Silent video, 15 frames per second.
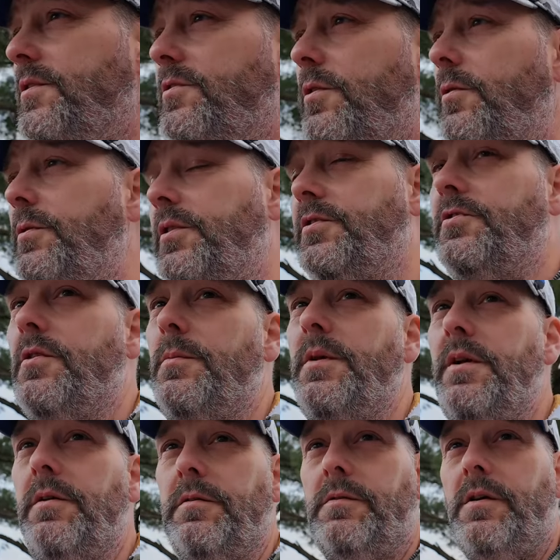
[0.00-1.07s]
this whole
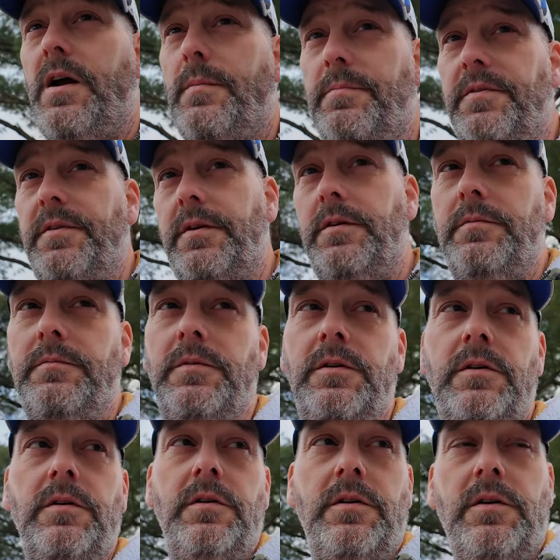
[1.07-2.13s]
exterminator crap thing.
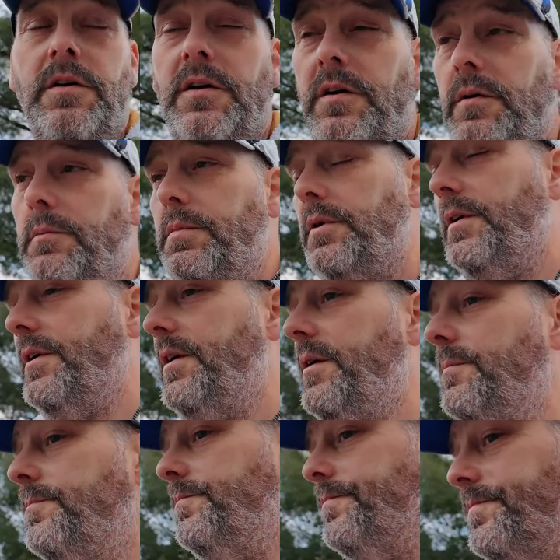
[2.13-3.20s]
But um,